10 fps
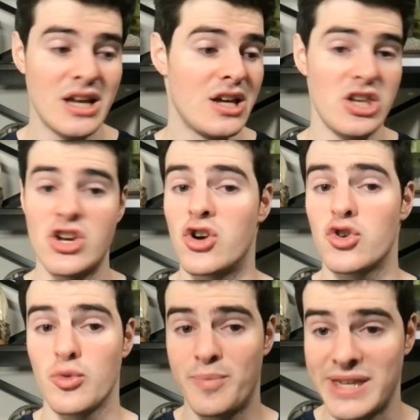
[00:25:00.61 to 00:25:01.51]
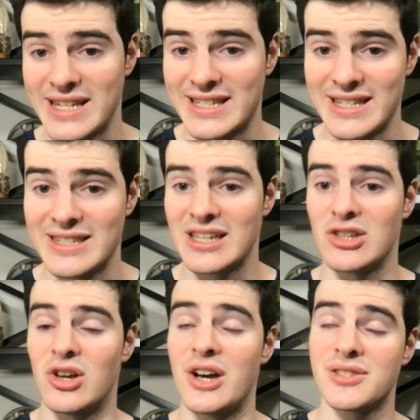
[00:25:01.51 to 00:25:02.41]
younger pieces.
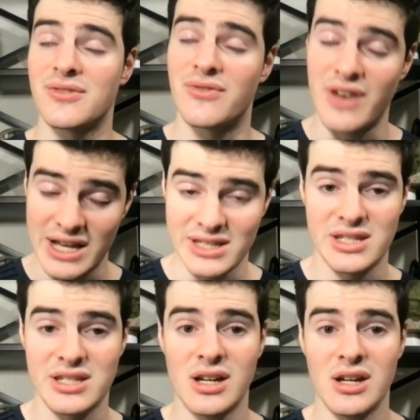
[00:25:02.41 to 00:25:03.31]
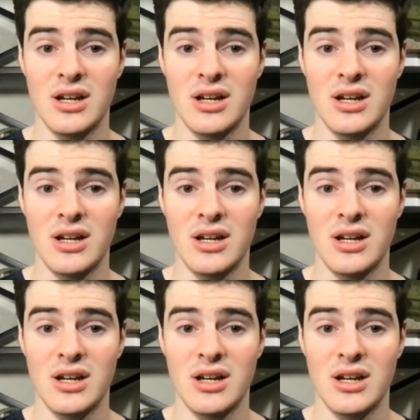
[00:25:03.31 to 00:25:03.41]
lost vets.